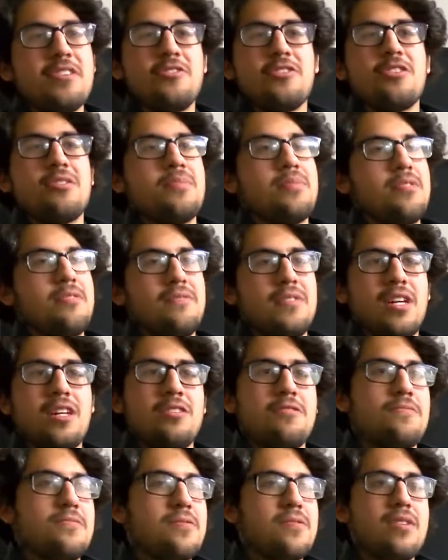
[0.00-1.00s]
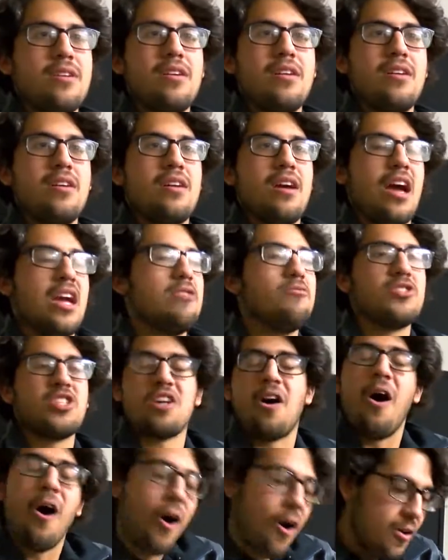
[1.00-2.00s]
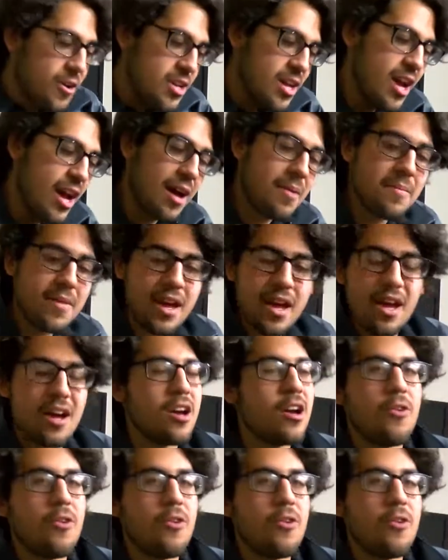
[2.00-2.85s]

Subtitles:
interpretive dance for it. And he was like, oh yeah, man.